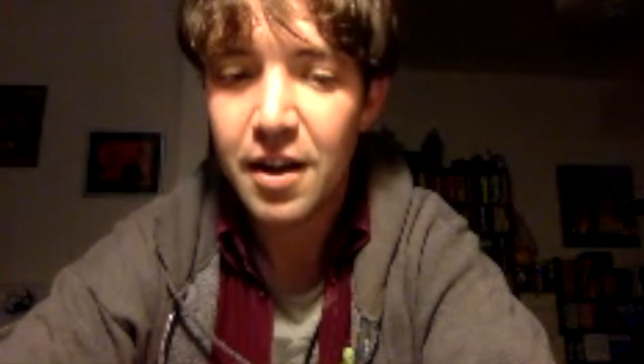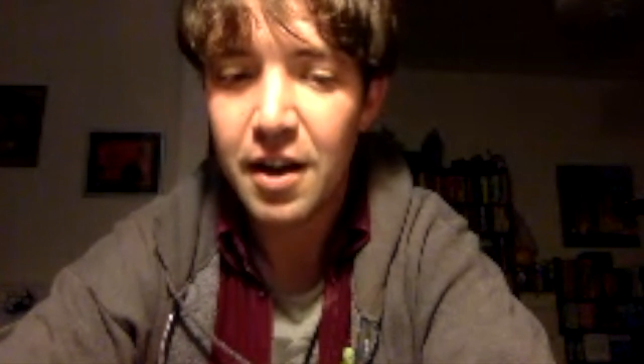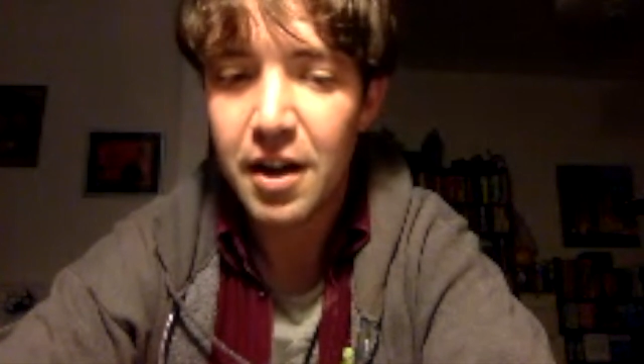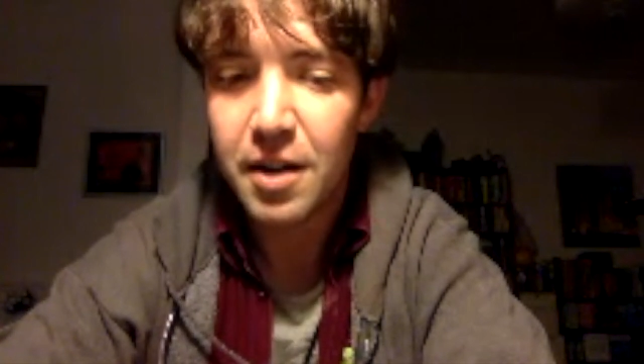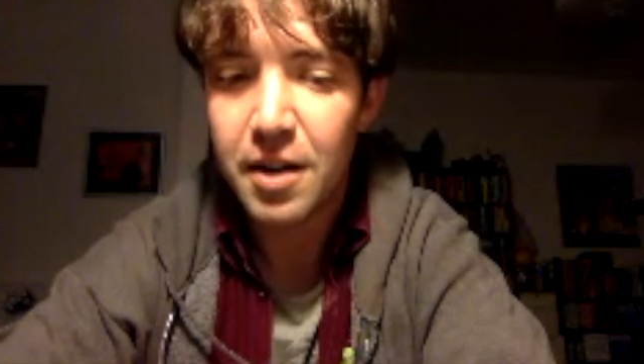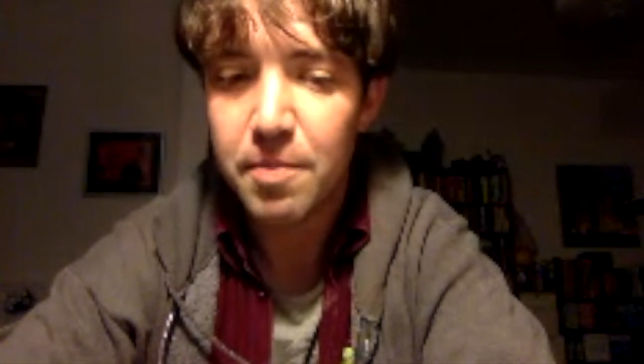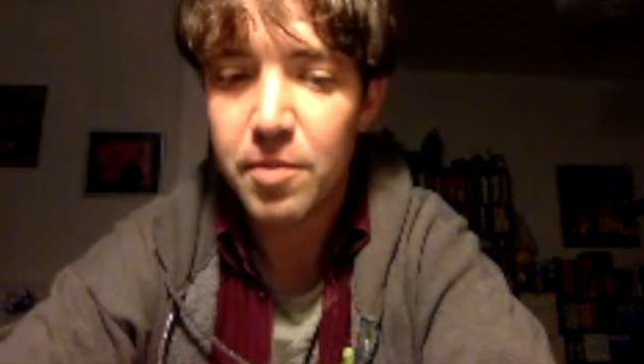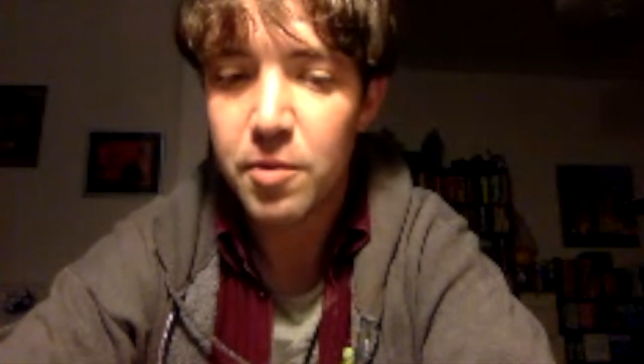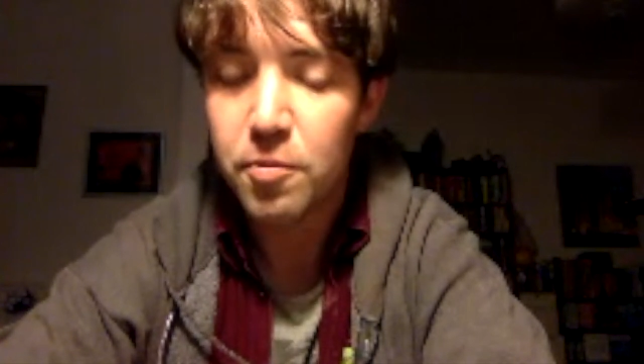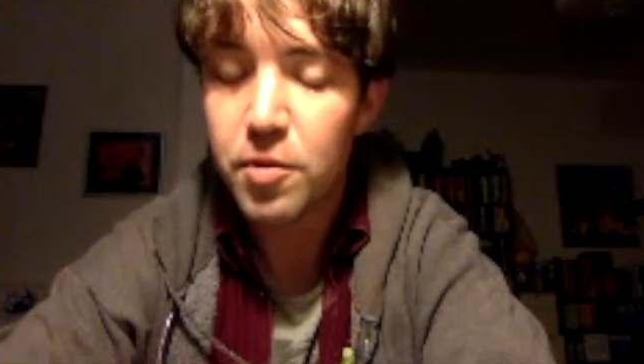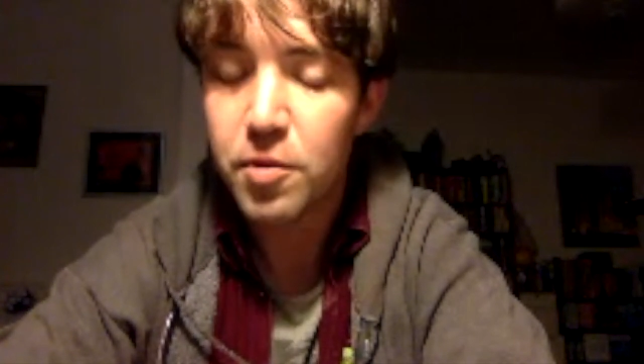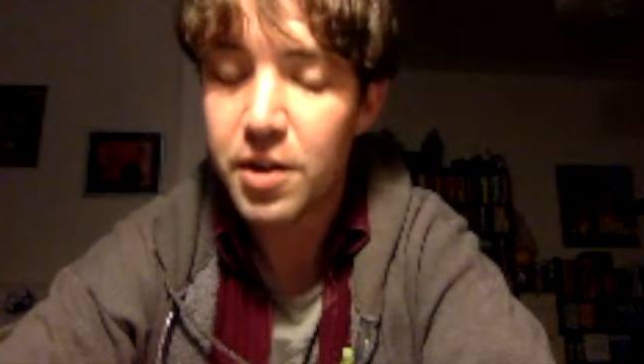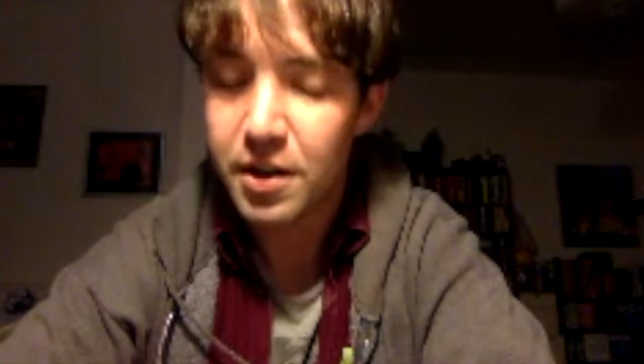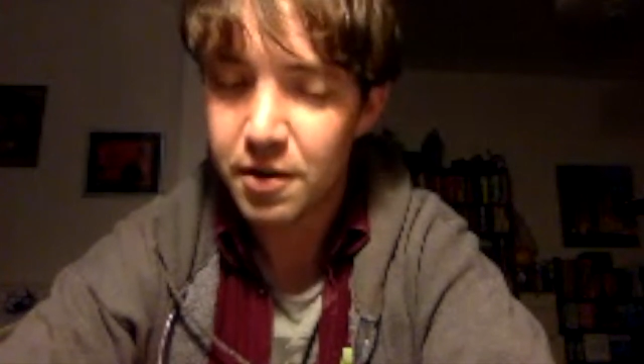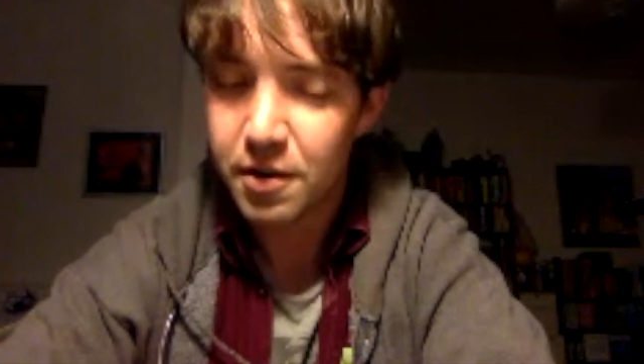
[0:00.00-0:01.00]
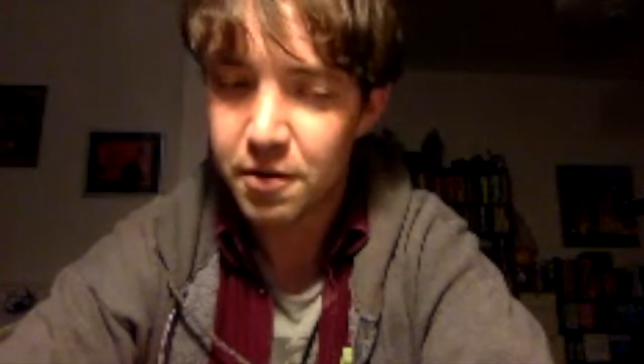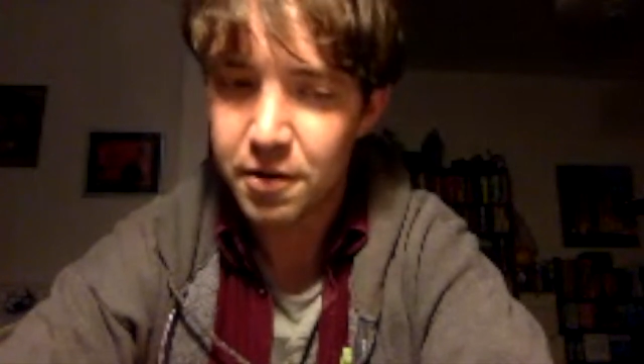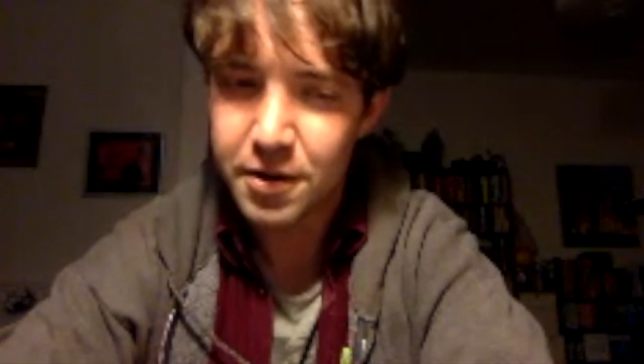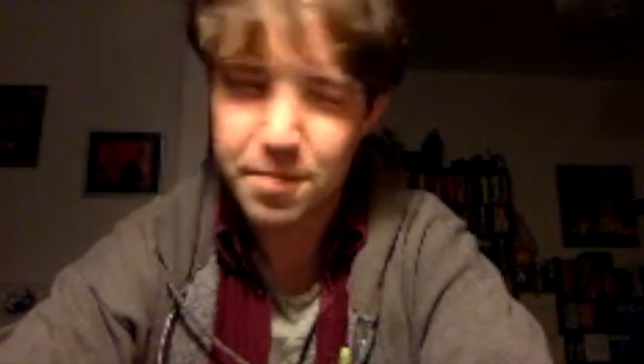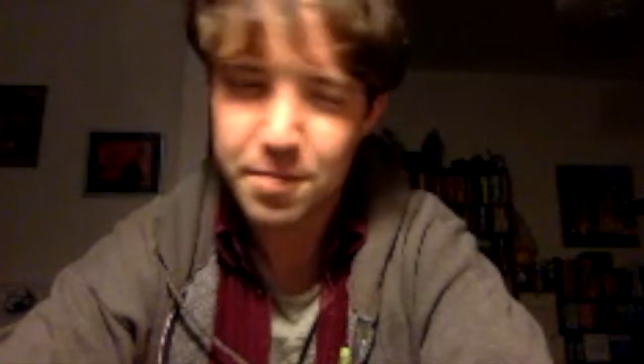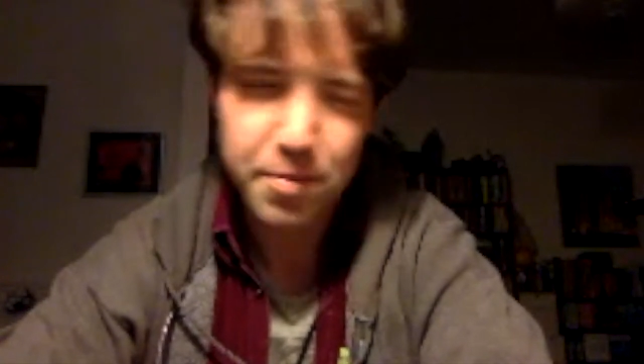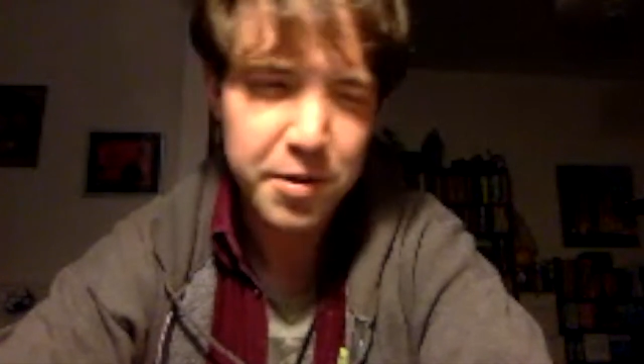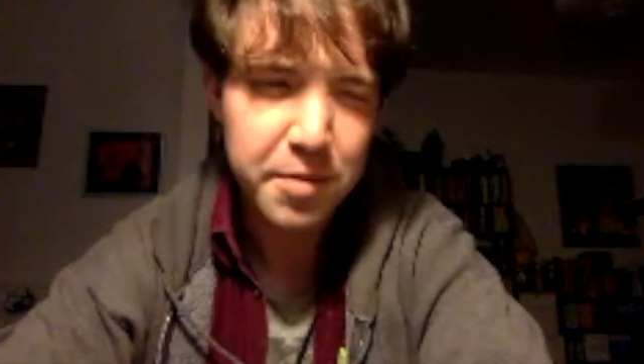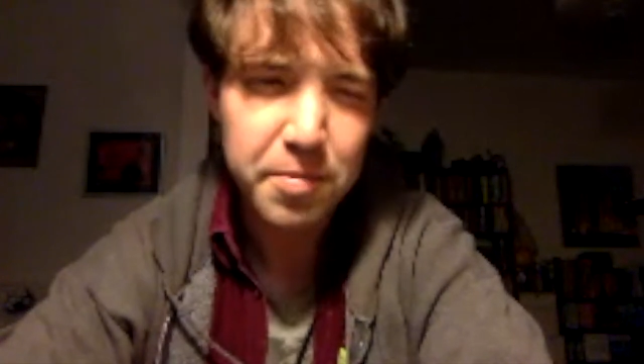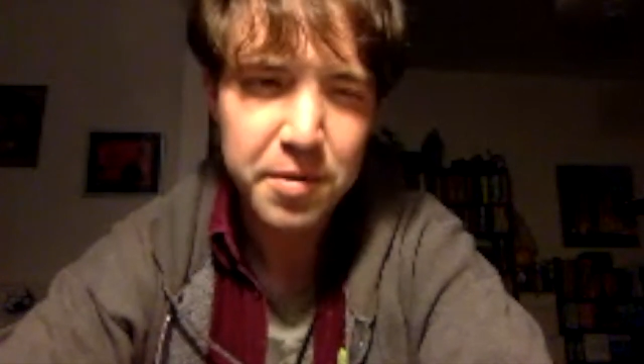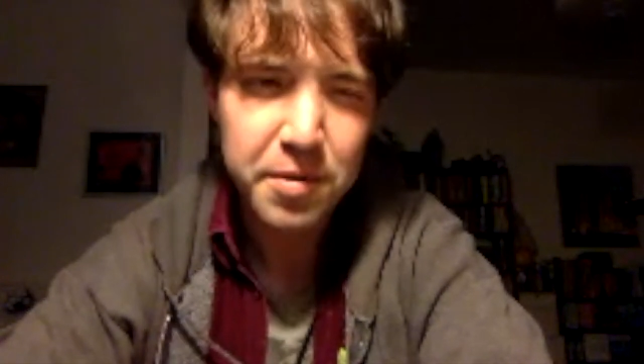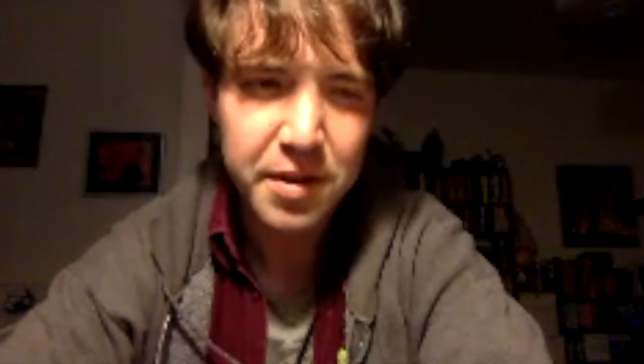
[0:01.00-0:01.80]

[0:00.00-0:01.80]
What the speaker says: working across multiple